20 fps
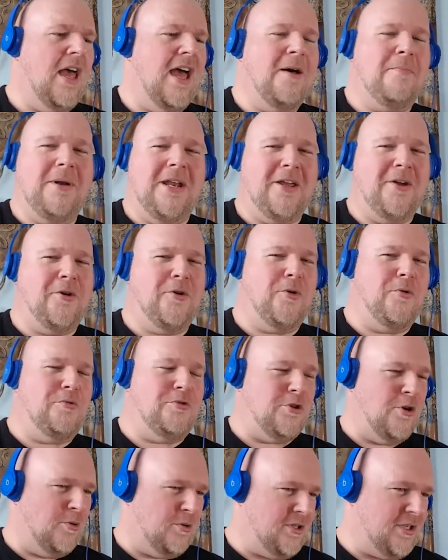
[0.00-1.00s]
How many goo
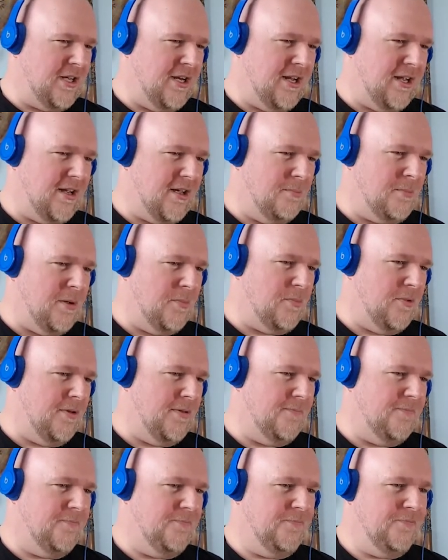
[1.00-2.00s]
jokes can I come up
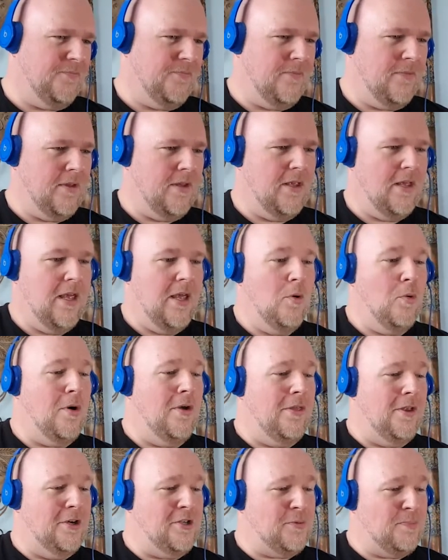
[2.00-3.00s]
with?
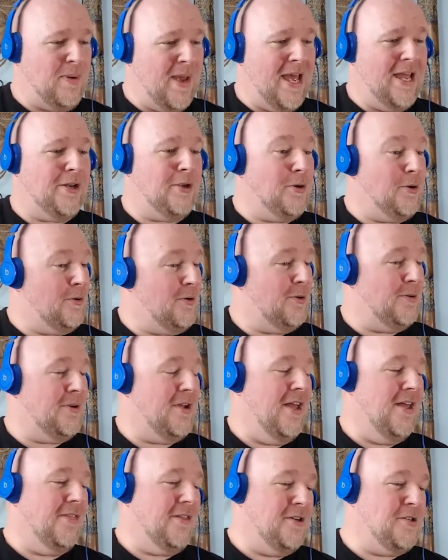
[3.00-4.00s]
Well, there's bad goo.
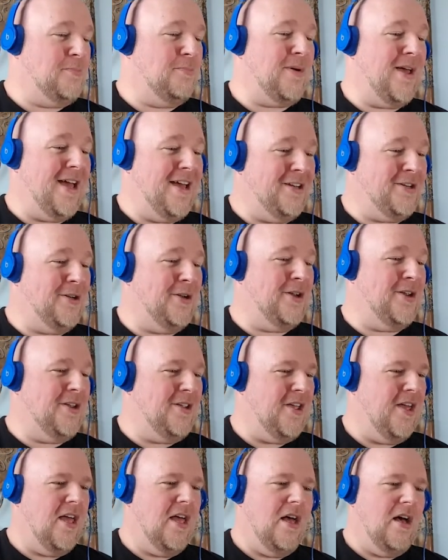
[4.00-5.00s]
There's bad.
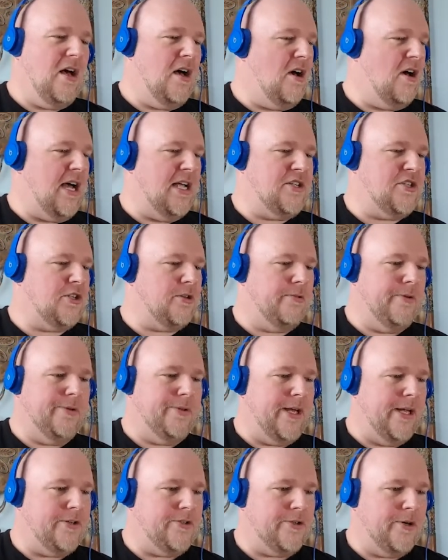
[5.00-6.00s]
Oh, I screwed
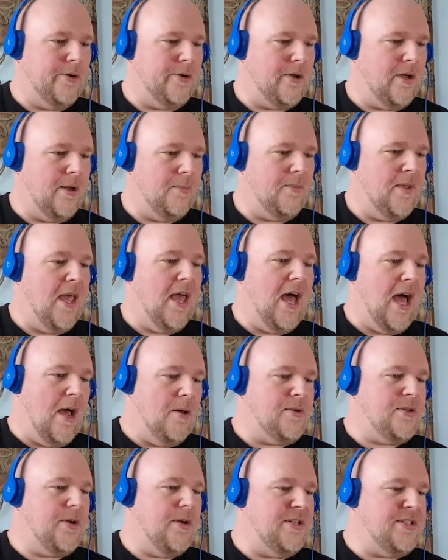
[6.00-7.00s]
that joke up. I
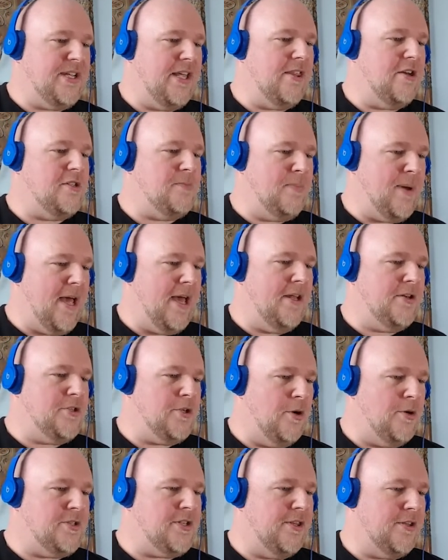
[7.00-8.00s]
was gonna say there's bad
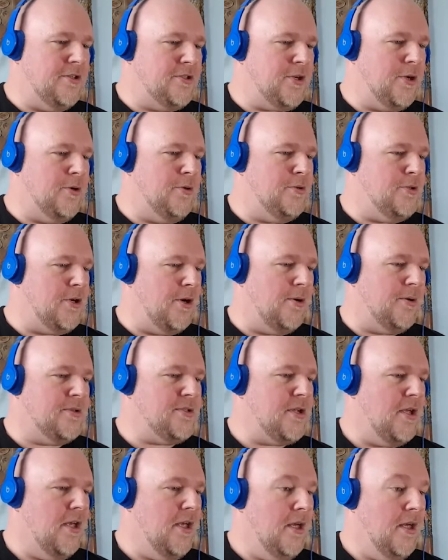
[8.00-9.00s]
jokes and there's goo
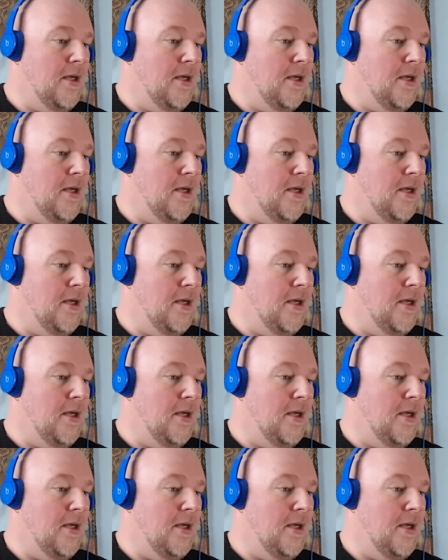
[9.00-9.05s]
jokes.